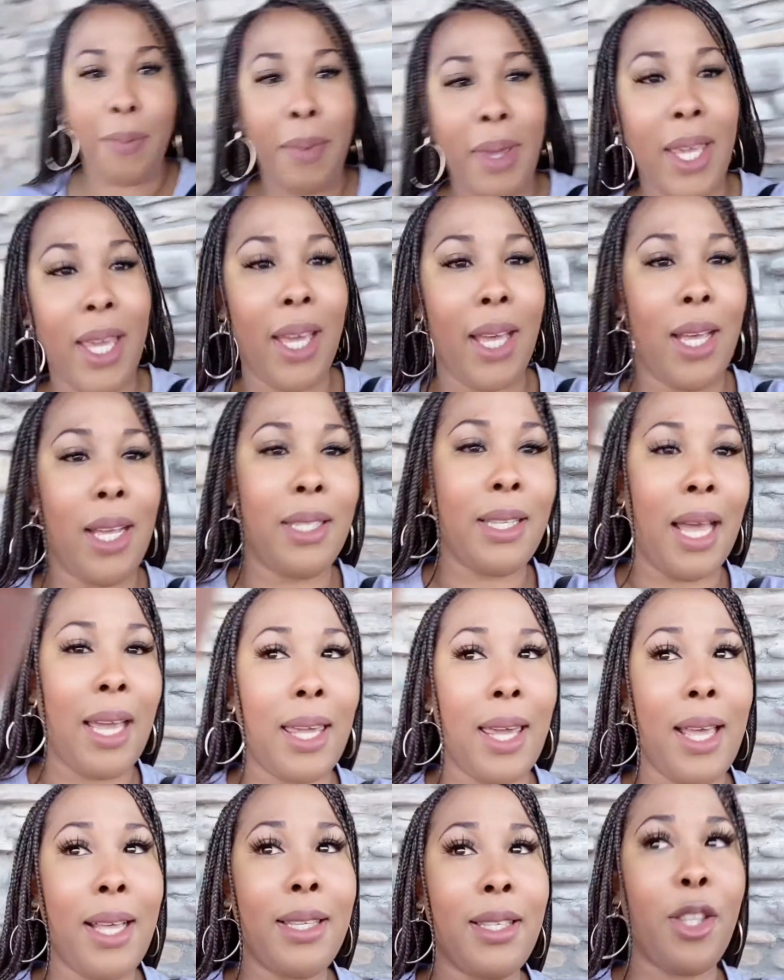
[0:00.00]
because I
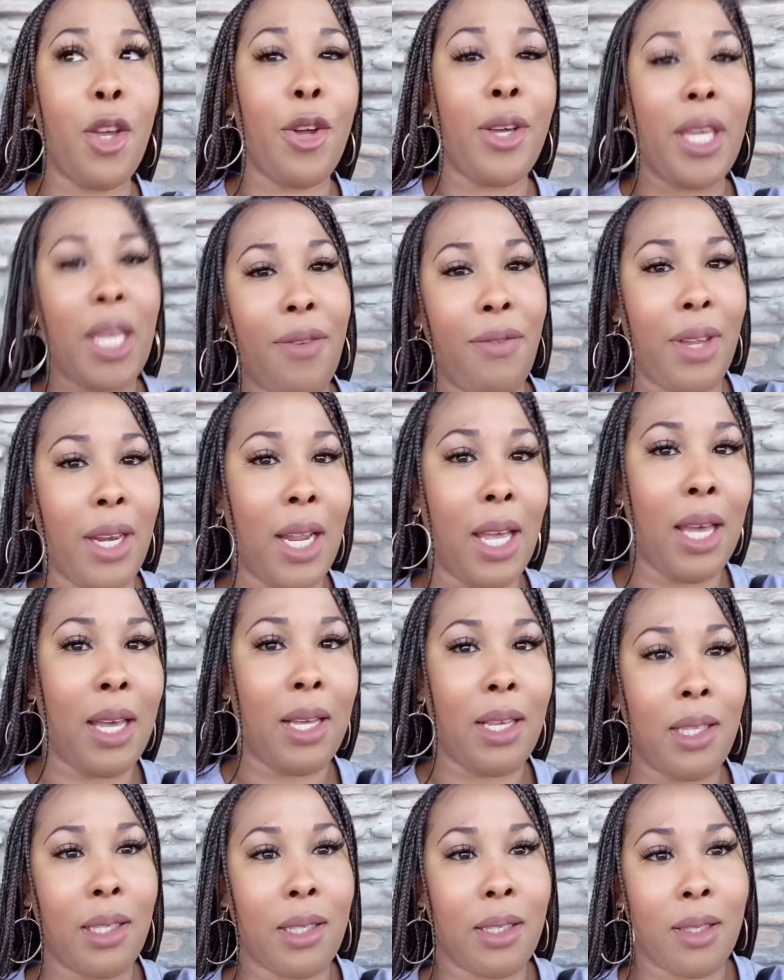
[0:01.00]
guess they're giving
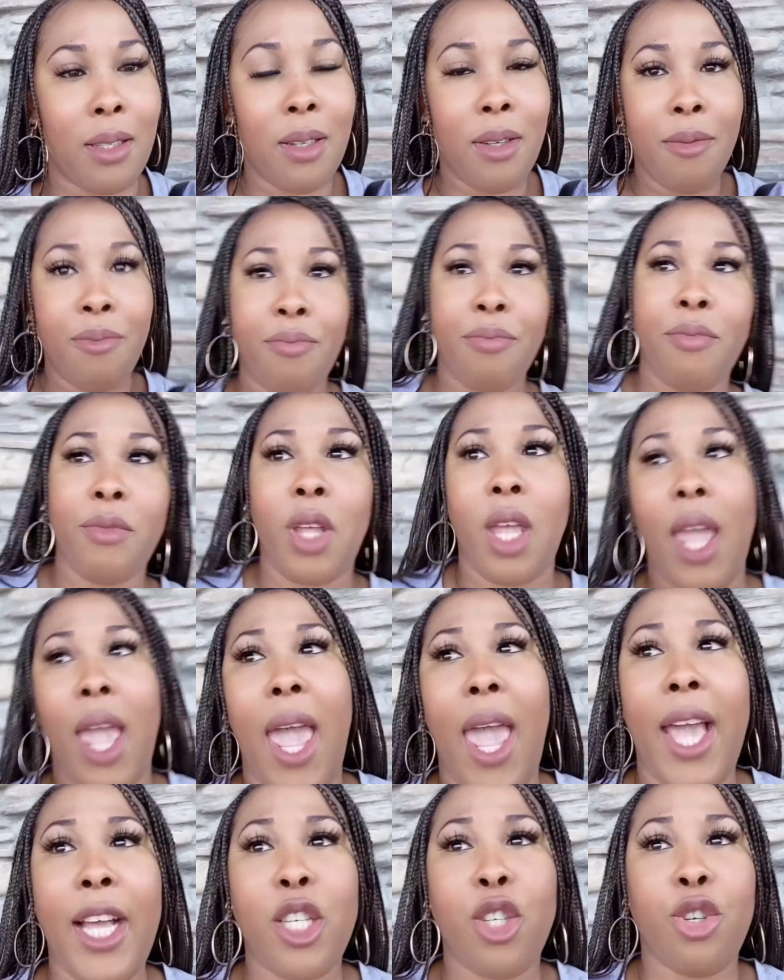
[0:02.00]
us
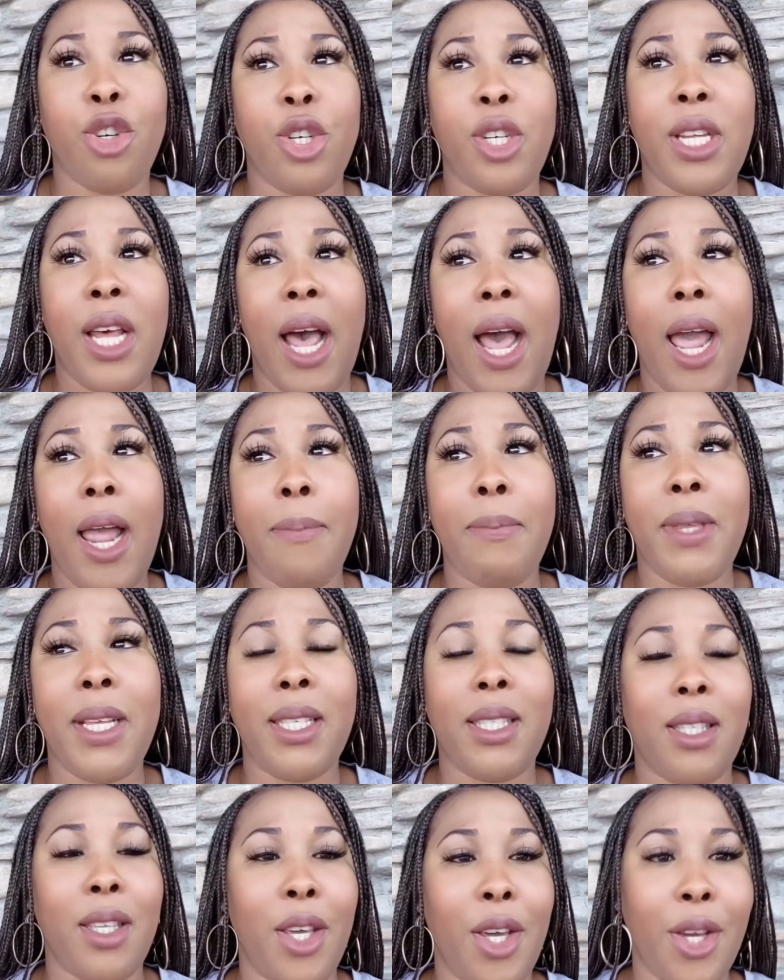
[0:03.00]
extra time
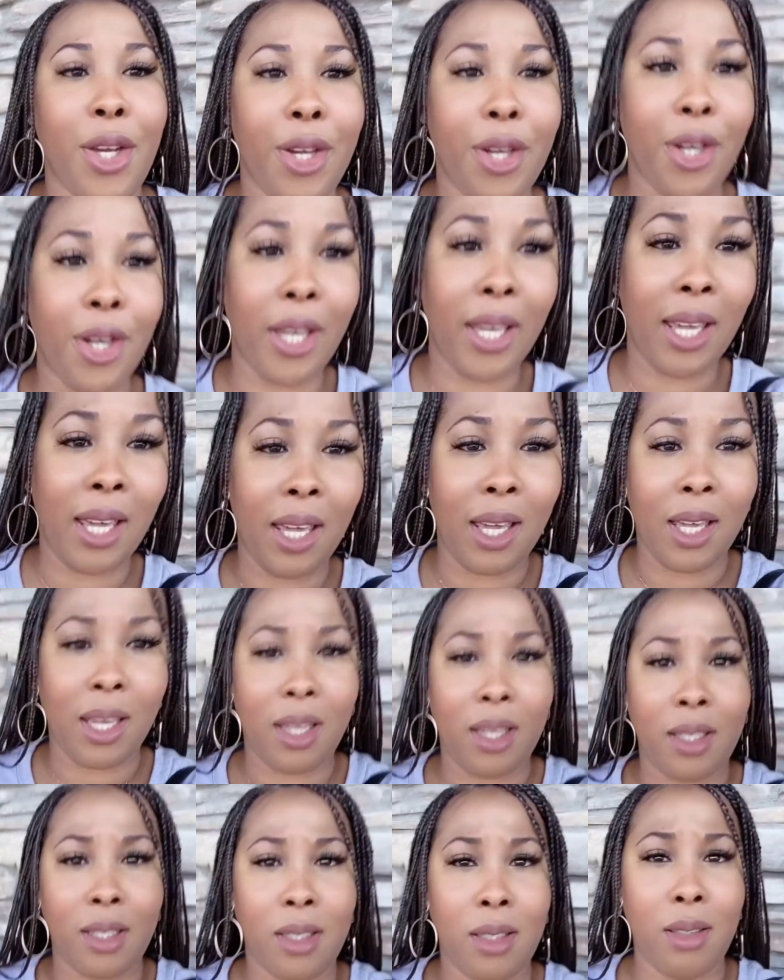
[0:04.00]
this year
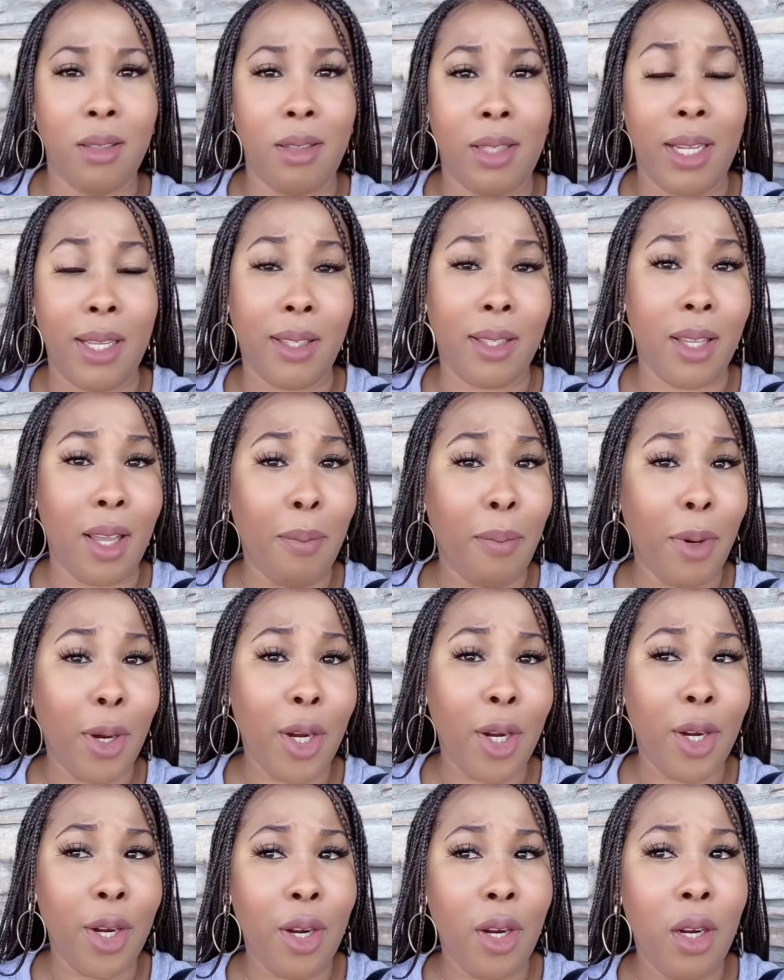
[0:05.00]
in
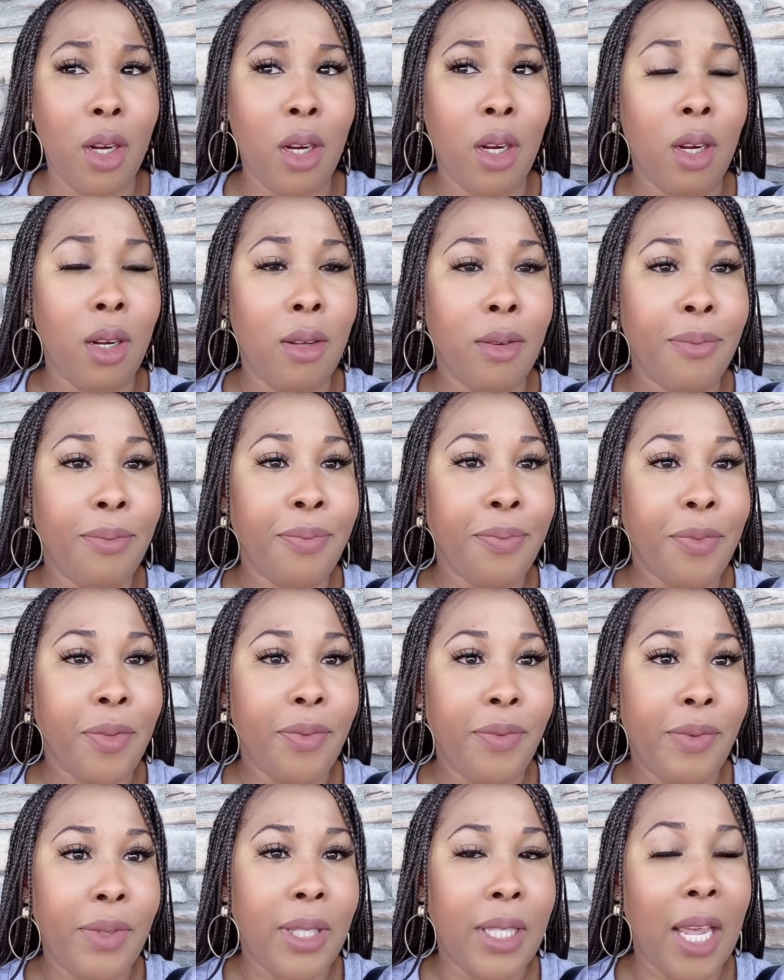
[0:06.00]
December
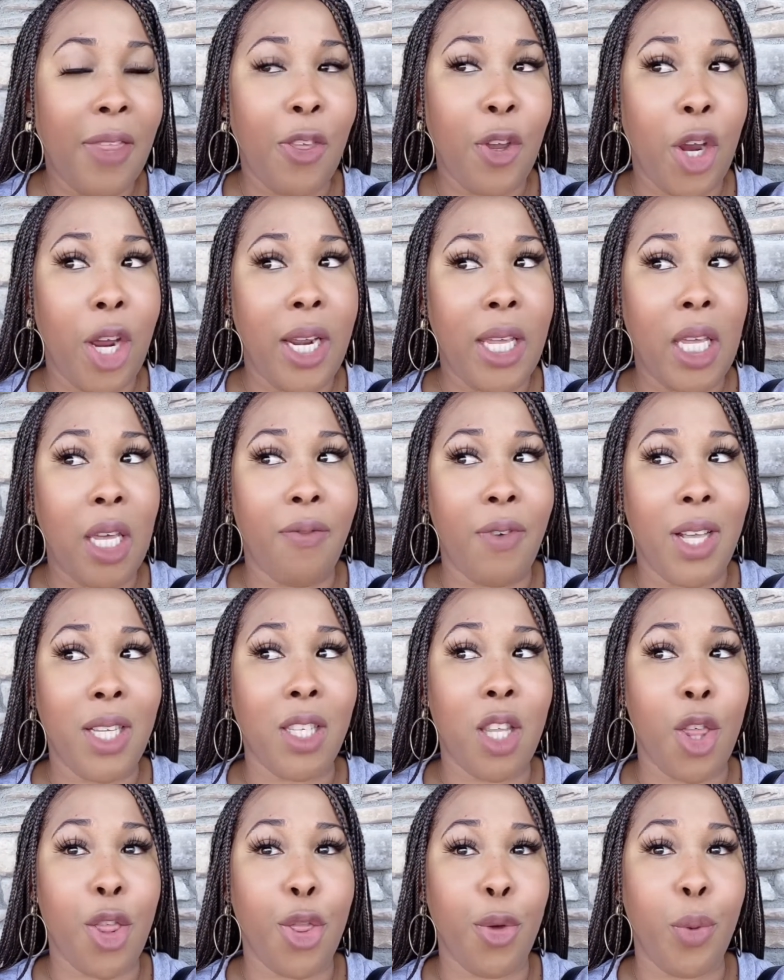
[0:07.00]
said they're going to give us
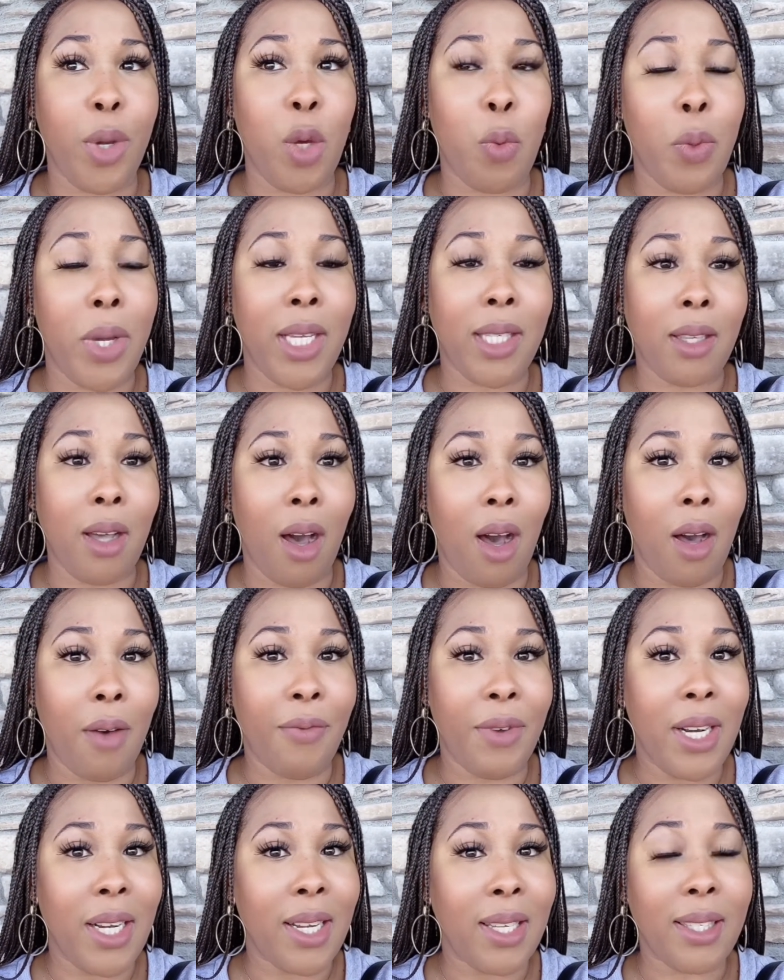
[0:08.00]
three weeks off
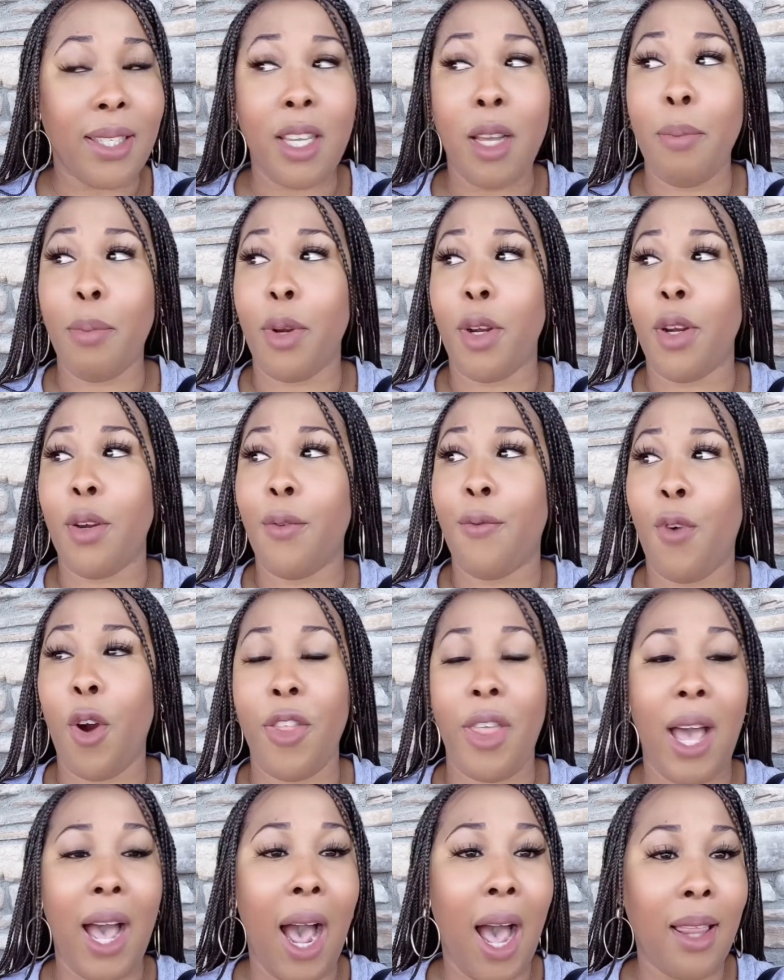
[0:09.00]
in December for
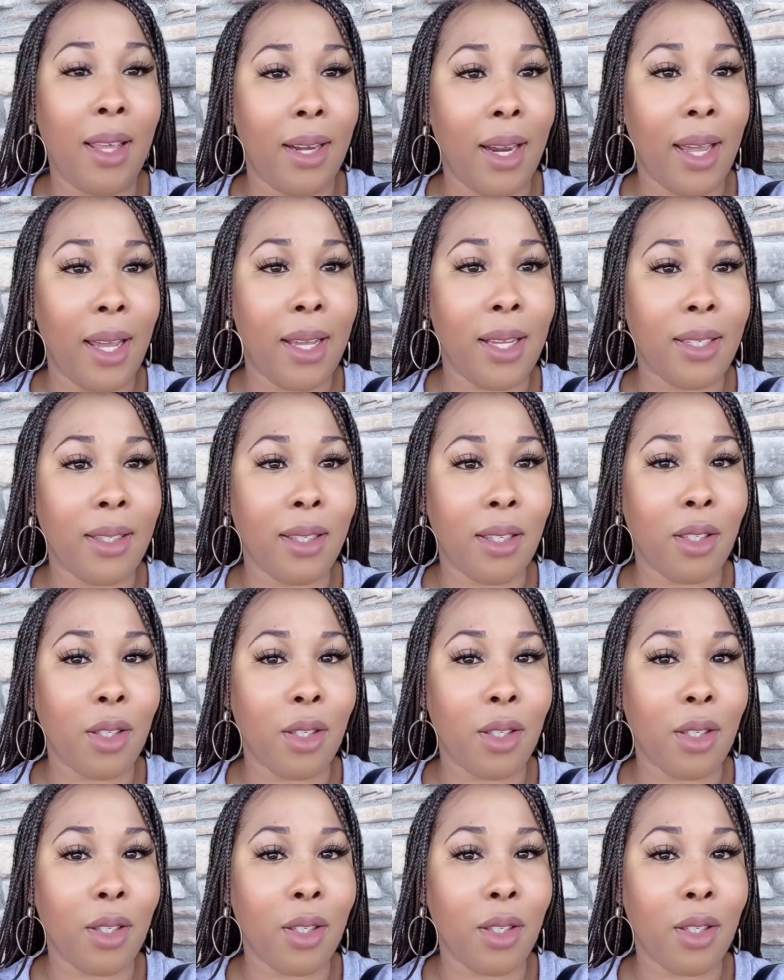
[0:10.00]
the holidays.